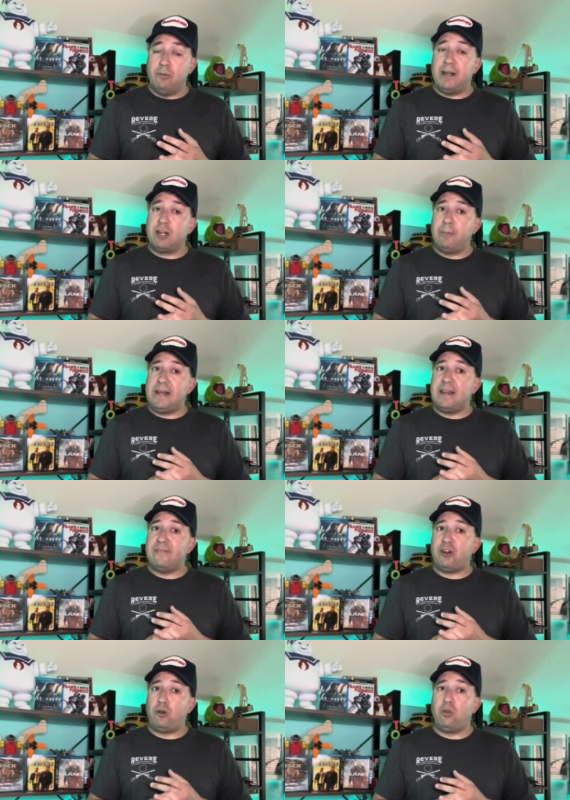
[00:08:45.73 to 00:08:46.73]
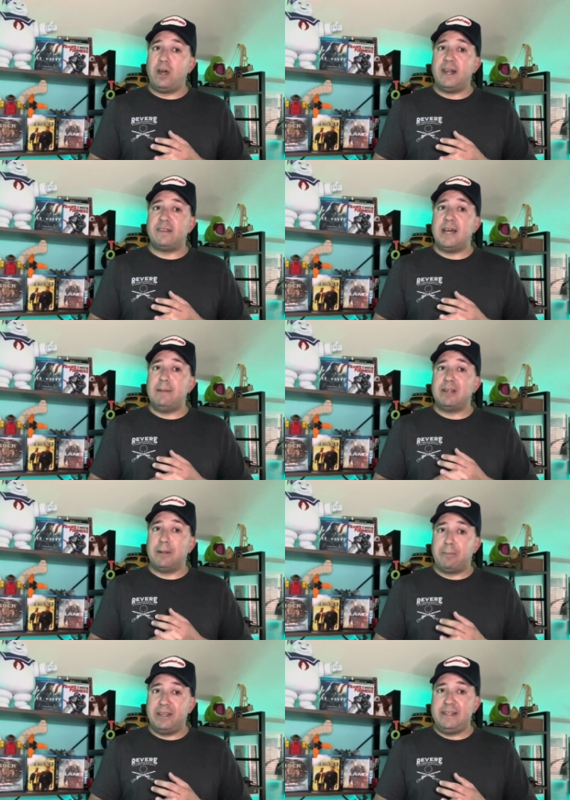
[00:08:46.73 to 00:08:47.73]
Michael Bay didn't have a whole lot of time to
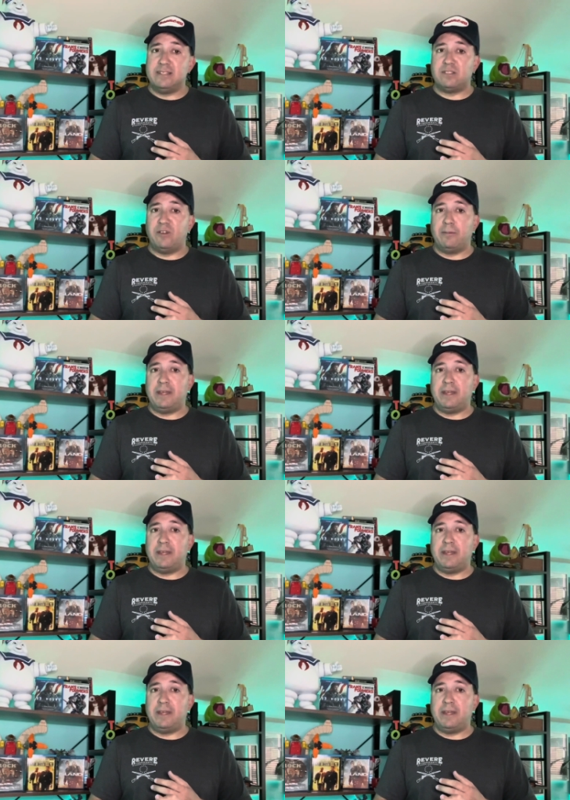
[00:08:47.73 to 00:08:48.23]
complete this film.